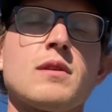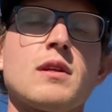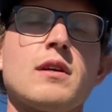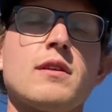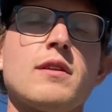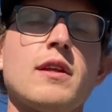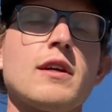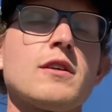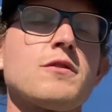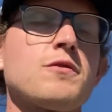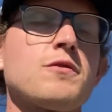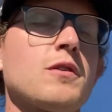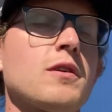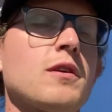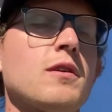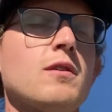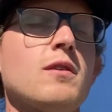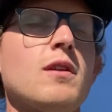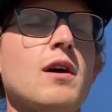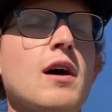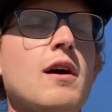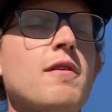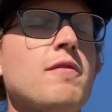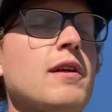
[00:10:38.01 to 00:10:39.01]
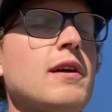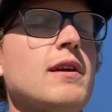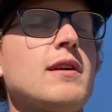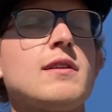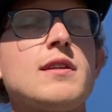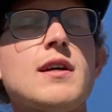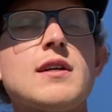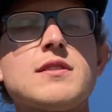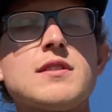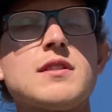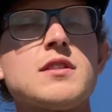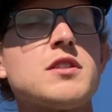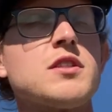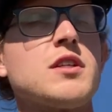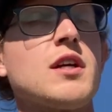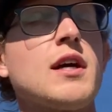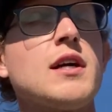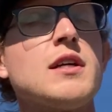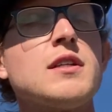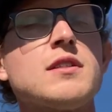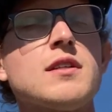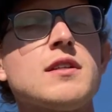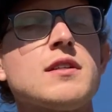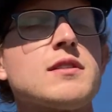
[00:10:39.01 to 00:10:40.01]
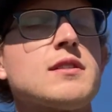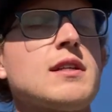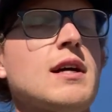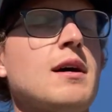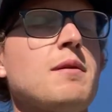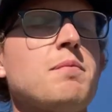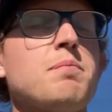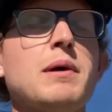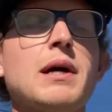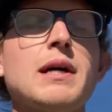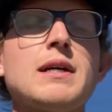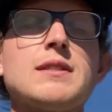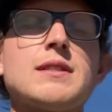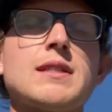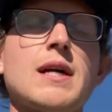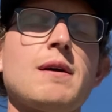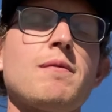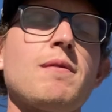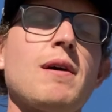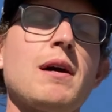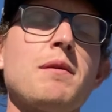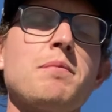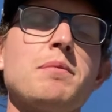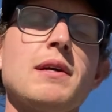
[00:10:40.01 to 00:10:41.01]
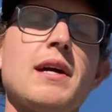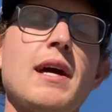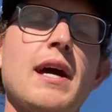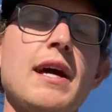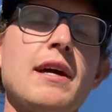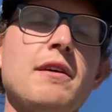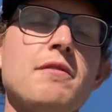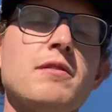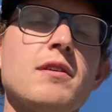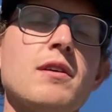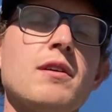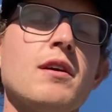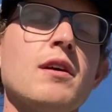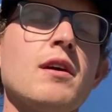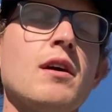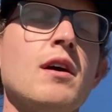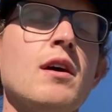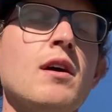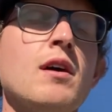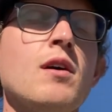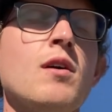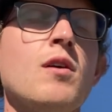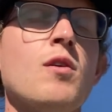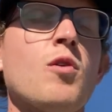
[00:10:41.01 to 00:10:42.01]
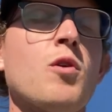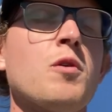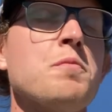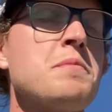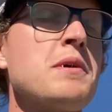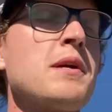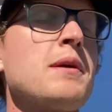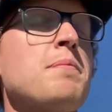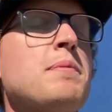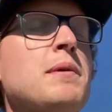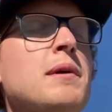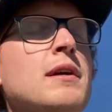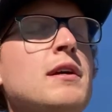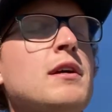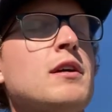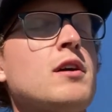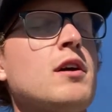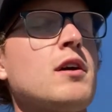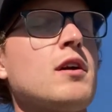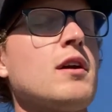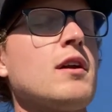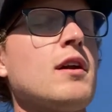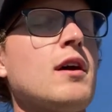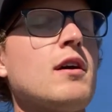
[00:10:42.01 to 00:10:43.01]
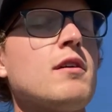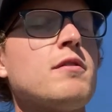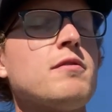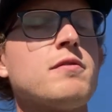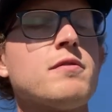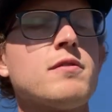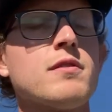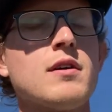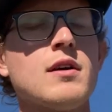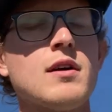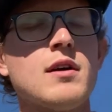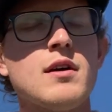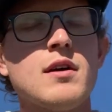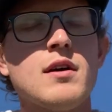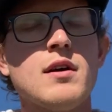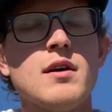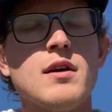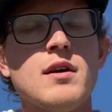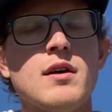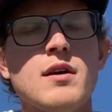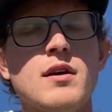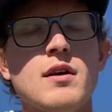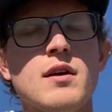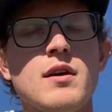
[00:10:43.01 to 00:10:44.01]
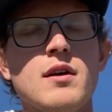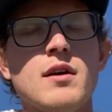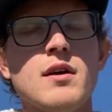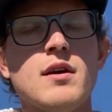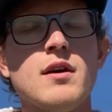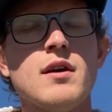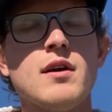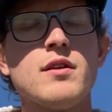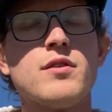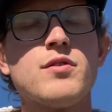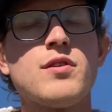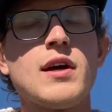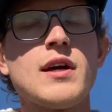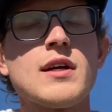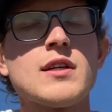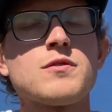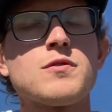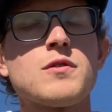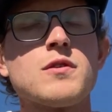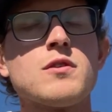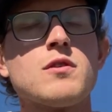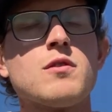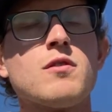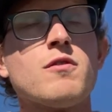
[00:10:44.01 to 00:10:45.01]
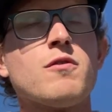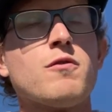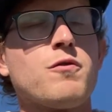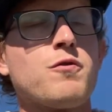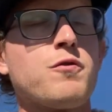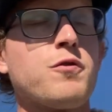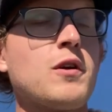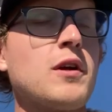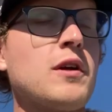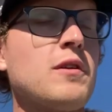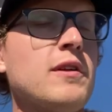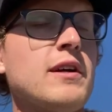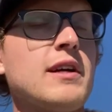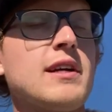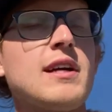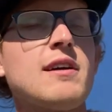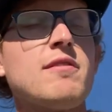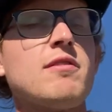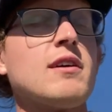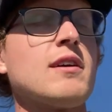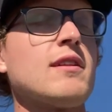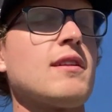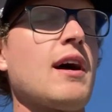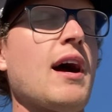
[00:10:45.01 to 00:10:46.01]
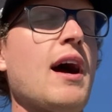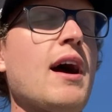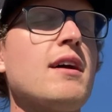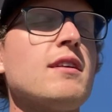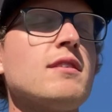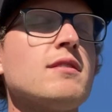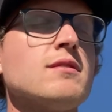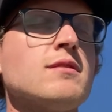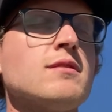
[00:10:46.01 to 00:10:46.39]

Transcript: Thanks for your love, that it doesn't change, that it's not based on my behavior or me being good enough. And thanks for freely giving that.